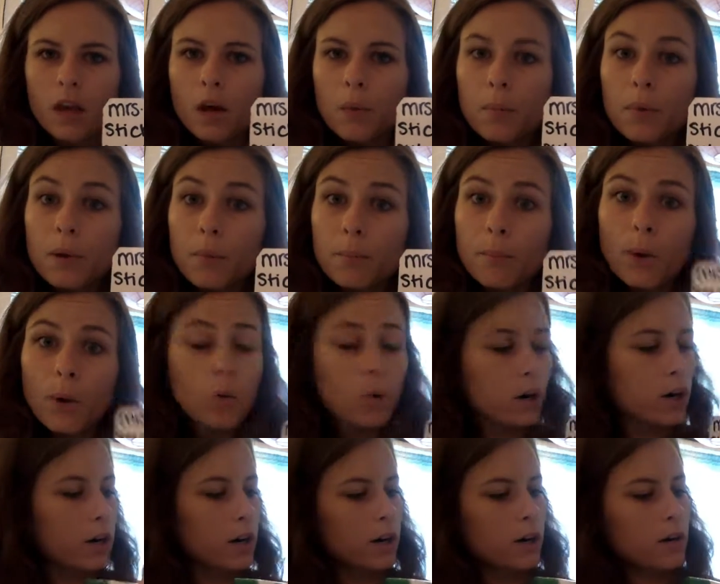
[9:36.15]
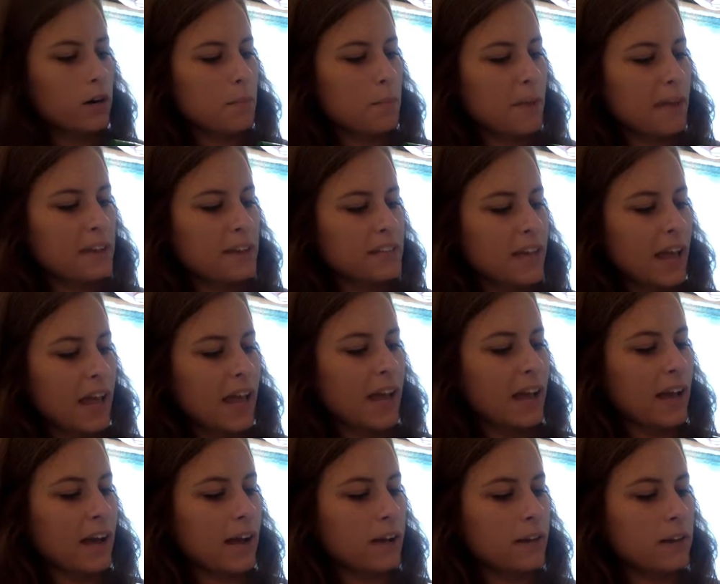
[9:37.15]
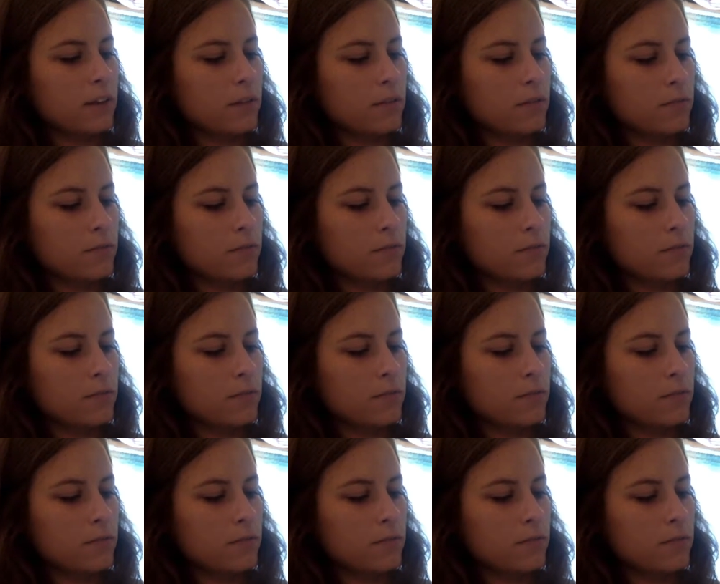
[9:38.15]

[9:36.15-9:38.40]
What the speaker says: But more meant to add.